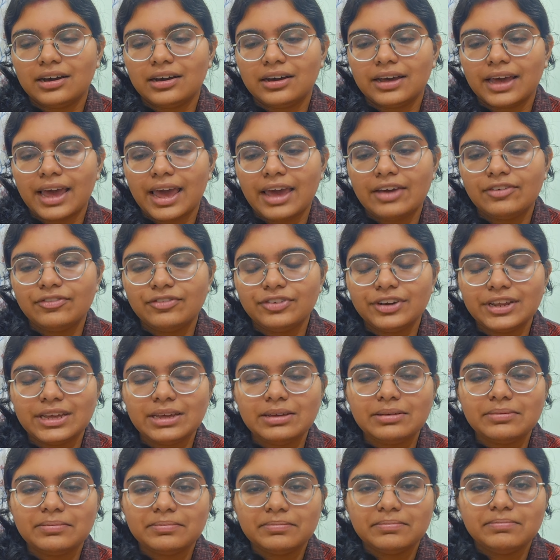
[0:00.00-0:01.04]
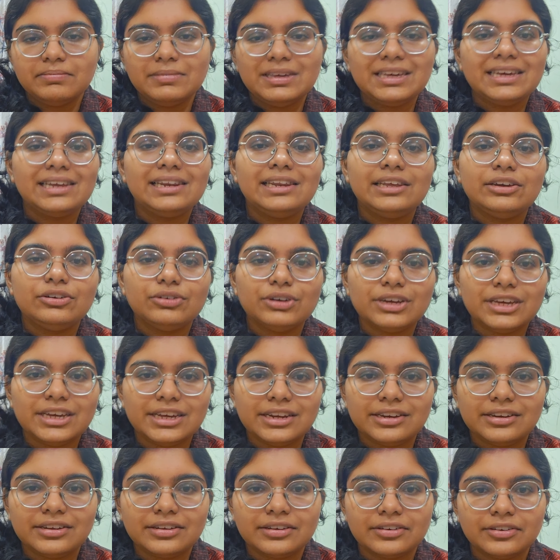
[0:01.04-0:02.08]
every meal you
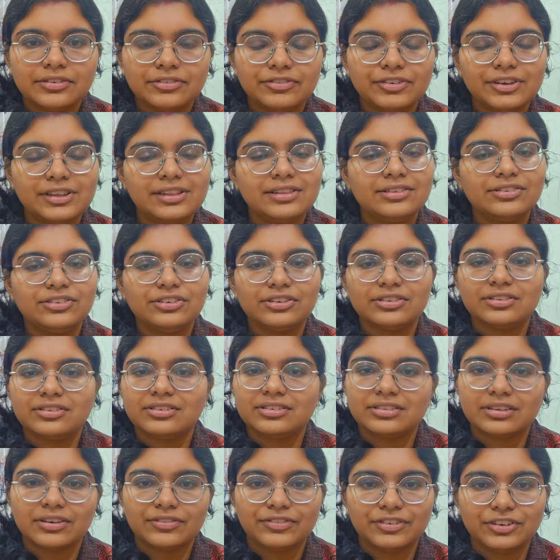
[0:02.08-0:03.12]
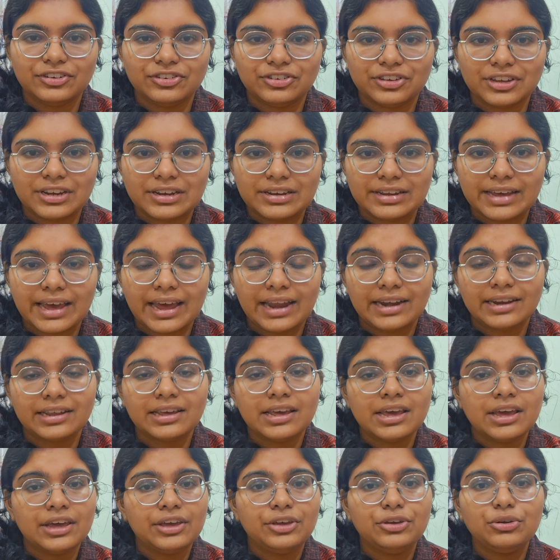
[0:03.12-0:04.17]
eat feels just sufficient and
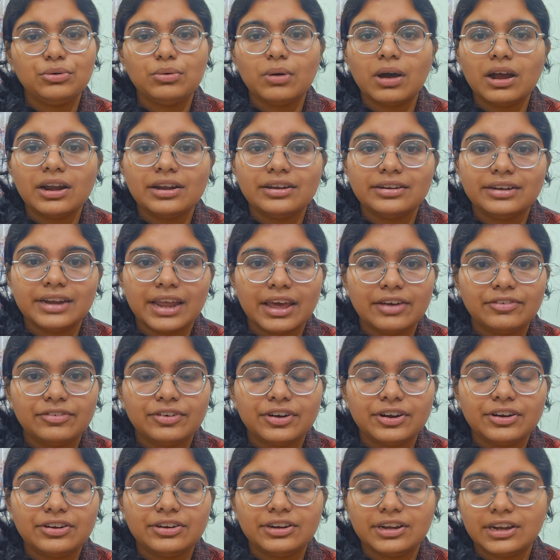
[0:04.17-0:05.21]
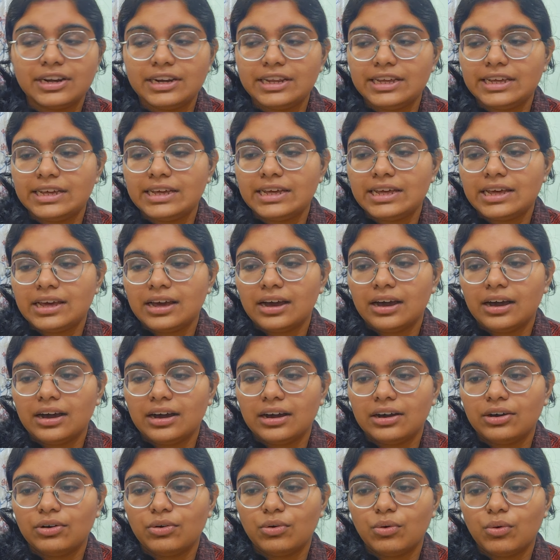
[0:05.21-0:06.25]
you are never really
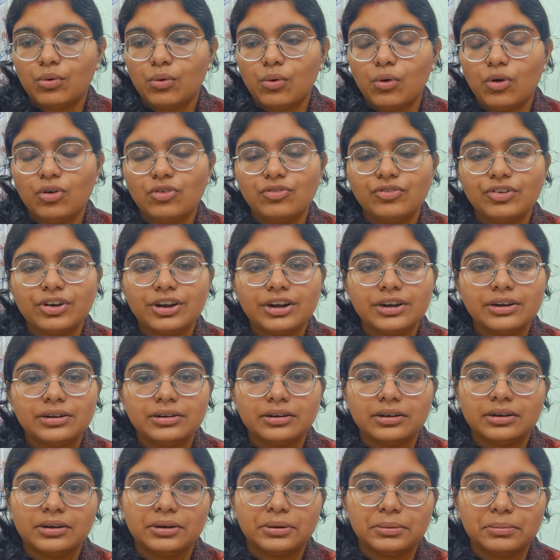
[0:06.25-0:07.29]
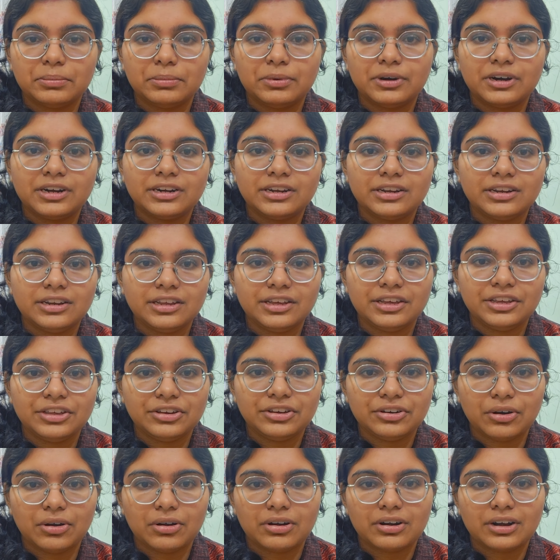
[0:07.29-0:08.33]
overburdening
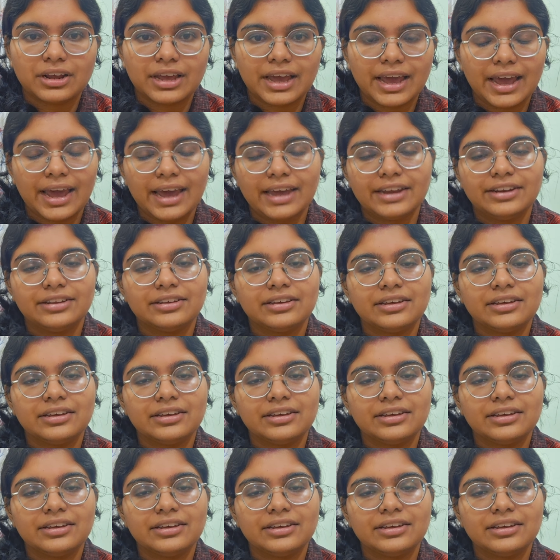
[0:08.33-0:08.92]
your head.